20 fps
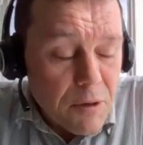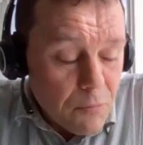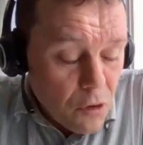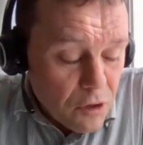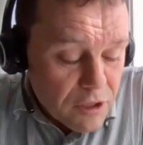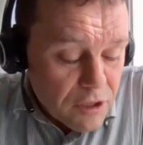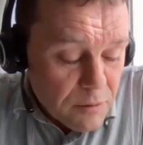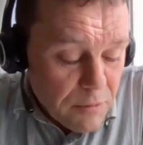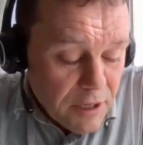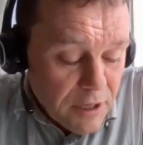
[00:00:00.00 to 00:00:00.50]
to
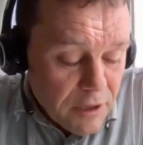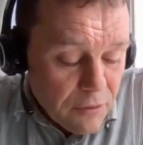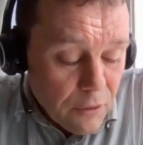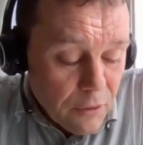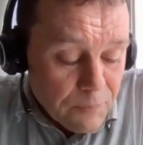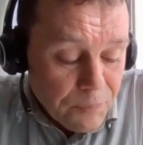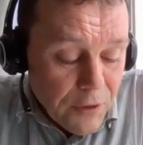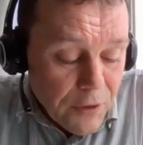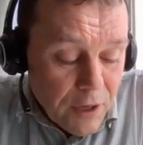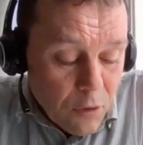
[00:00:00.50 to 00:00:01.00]
many of you,
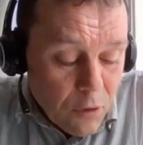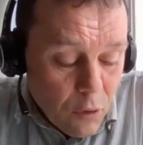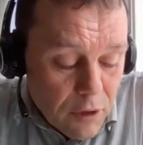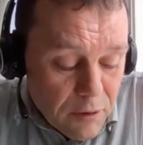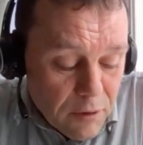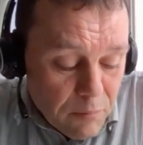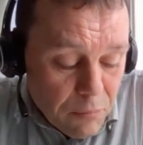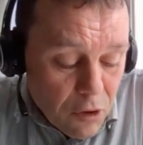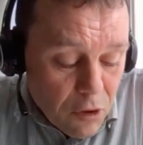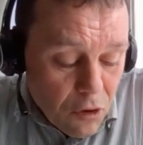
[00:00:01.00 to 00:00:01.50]
what
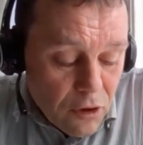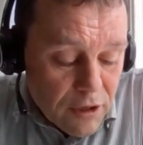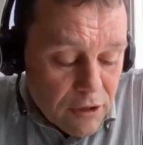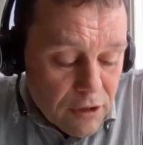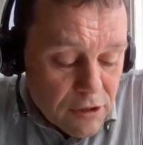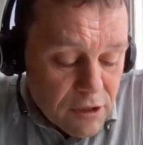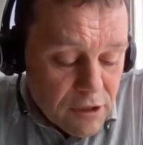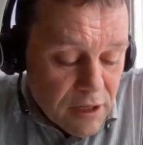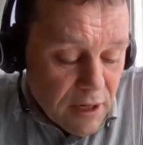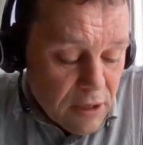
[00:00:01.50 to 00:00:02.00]
employers tell
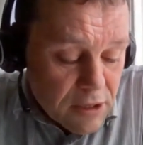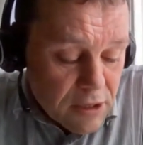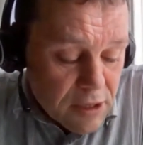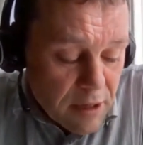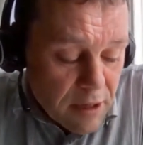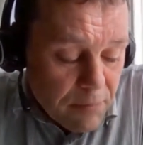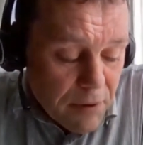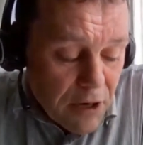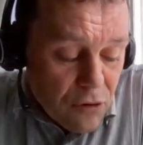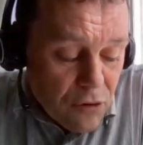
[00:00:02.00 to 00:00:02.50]
us
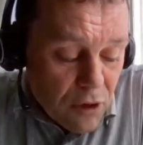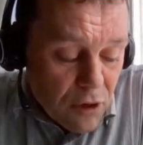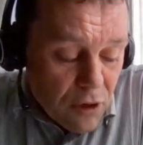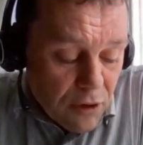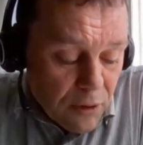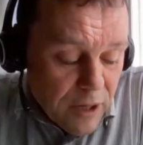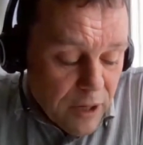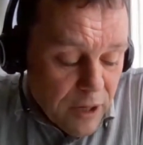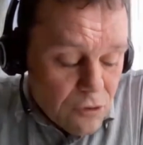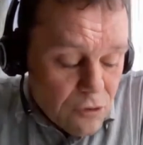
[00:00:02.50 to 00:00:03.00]
about our
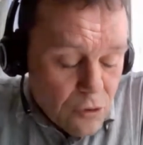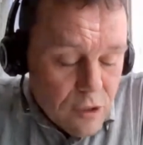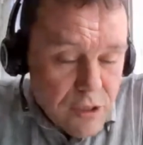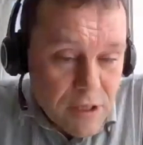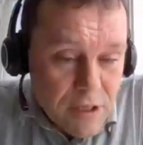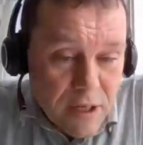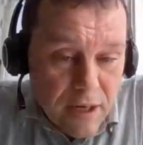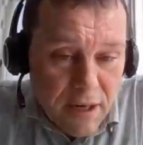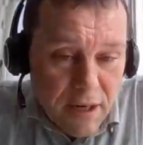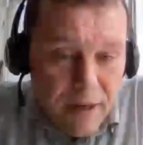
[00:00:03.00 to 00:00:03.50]
graduates,
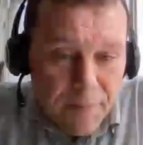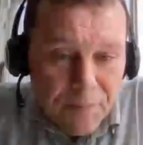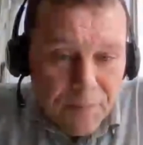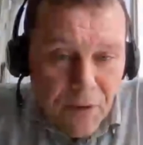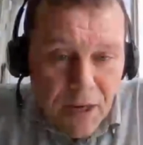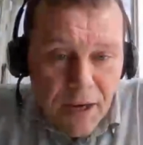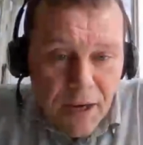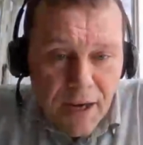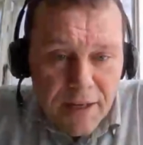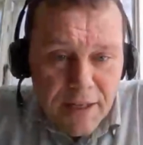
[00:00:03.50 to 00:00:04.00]
and
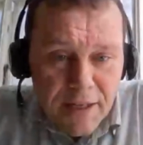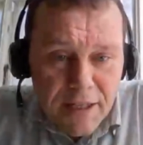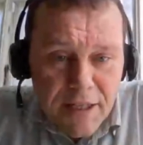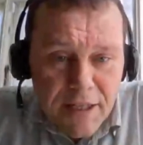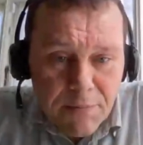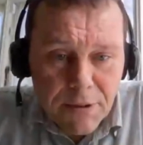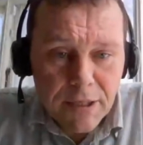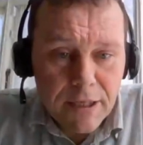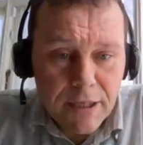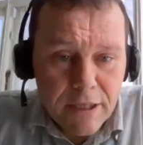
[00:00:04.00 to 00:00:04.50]
they typically
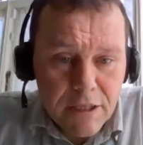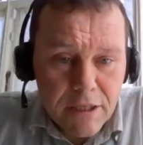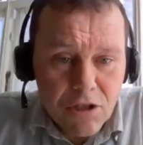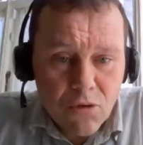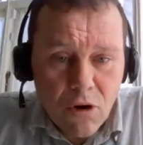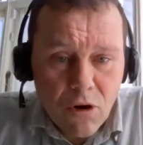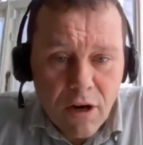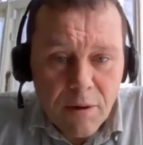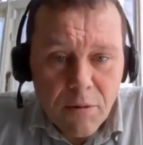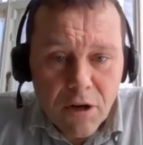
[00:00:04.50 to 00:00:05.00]
describe
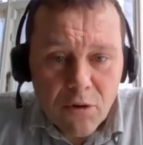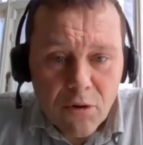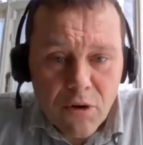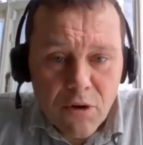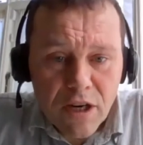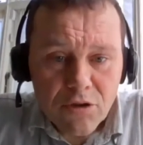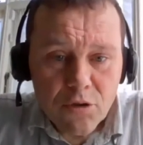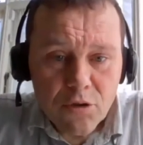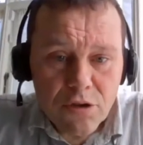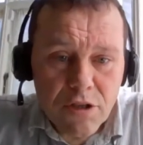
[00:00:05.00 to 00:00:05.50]
our graduates
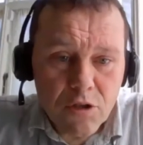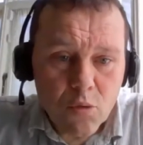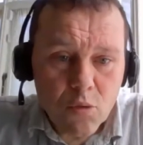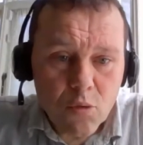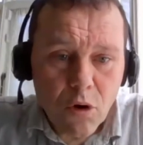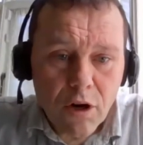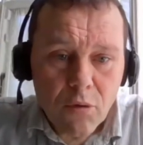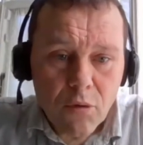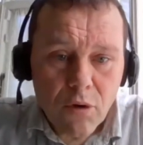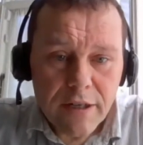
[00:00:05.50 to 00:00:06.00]
as work
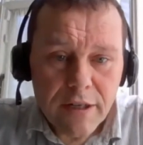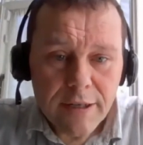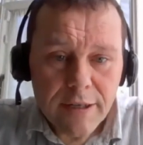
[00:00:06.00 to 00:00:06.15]
ready.